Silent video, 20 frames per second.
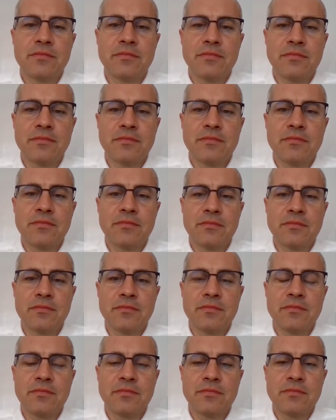
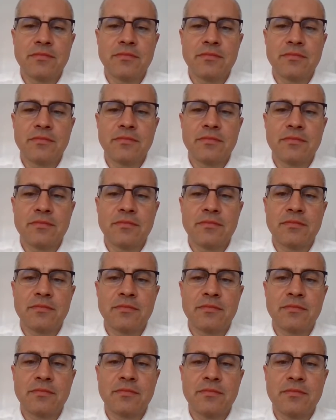
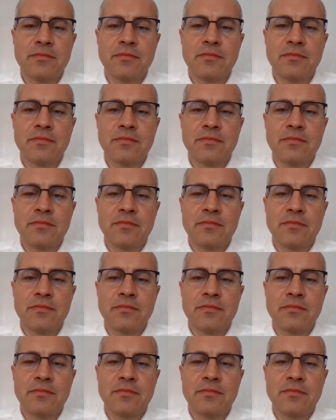This person isn't speaking.